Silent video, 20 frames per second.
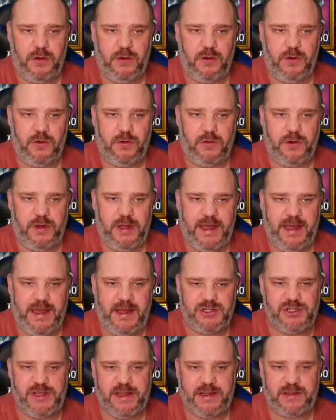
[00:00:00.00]
on
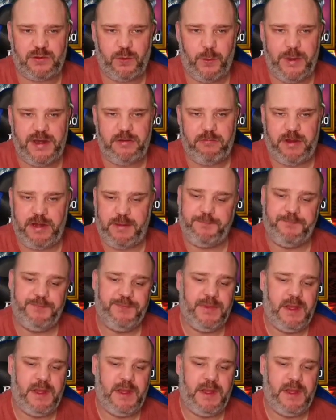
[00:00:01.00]
Achak The Wendarin.